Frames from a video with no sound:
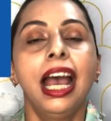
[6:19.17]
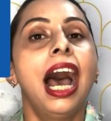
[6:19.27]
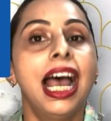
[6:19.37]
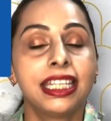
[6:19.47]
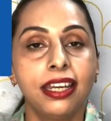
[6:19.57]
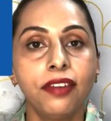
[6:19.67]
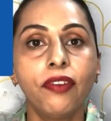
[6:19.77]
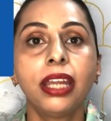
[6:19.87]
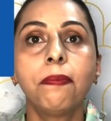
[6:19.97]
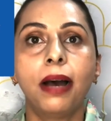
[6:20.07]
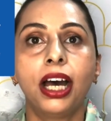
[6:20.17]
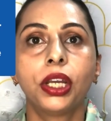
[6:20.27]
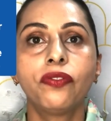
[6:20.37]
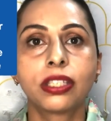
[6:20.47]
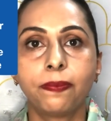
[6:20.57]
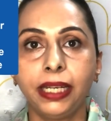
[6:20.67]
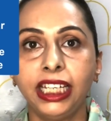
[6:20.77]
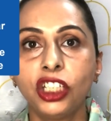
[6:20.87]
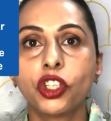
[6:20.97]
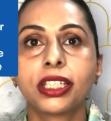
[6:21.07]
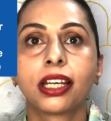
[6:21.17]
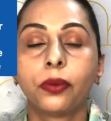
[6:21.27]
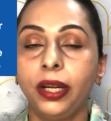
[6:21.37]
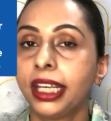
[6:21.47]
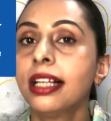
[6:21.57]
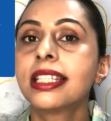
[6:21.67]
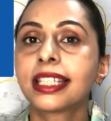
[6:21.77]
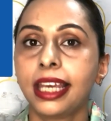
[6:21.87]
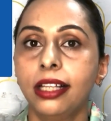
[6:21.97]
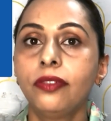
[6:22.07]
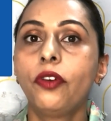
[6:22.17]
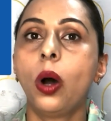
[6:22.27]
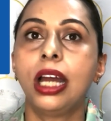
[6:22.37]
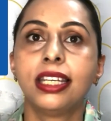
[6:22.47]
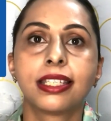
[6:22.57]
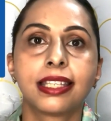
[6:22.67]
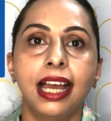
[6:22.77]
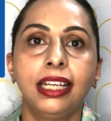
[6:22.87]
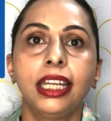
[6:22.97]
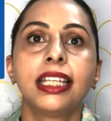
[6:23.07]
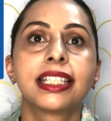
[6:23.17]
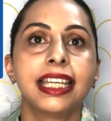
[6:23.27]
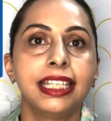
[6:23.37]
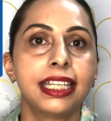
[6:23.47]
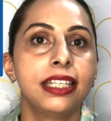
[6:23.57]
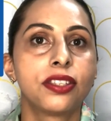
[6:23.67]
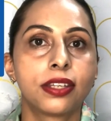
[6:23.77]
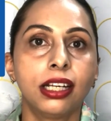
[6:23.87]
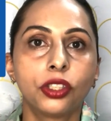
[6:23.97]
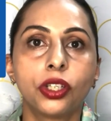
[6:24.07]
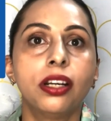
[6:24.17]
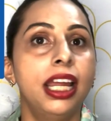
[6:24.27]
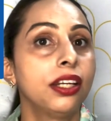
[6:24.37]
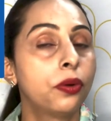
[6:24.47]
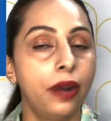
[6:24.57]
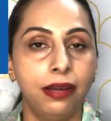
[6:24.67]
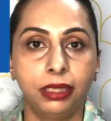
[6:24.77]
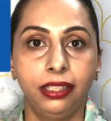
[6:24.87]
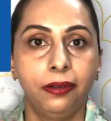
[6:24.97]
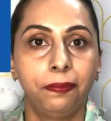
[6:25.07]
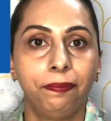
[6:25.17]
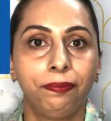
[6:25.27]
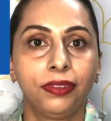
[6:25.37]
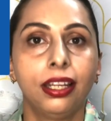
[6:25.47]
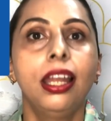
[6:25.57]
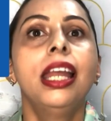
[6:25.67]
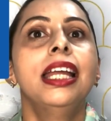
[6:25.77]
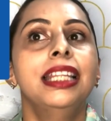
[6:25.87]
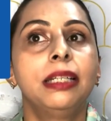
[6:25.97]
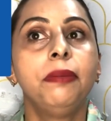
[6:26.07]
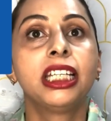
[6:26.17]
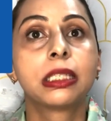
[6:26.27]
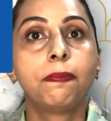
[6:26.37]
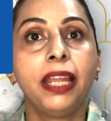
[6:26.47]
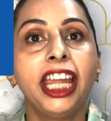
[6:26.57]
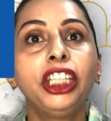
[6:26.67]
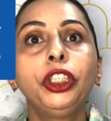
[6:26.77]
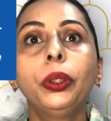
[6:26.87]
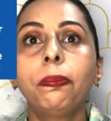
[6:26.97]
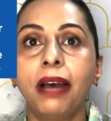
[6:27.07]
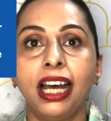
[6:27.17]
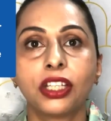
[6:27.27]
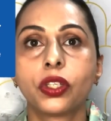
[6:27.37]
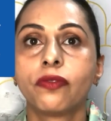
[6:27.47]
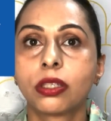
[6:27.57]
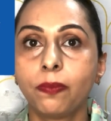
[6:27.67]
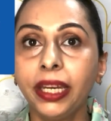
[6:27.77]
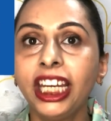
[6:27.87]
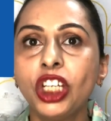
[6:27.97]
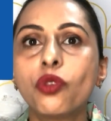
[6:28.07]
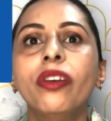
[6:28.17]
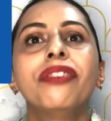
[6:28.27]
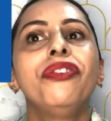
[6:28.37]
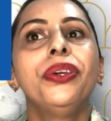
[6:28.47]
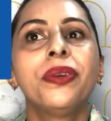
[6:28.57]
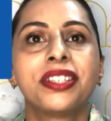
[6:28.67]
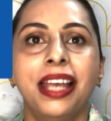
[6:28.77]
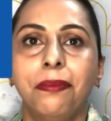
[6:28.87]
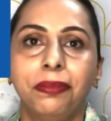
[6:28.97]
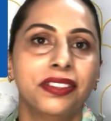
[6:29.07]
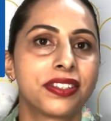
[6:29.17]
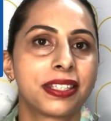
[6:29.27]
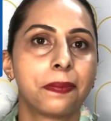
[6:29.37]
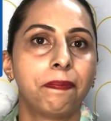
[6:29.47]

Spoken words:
Identifying part of speech is a critical skill for understanding sentence structure and grammar. Let me explain you parts of speech with few examples.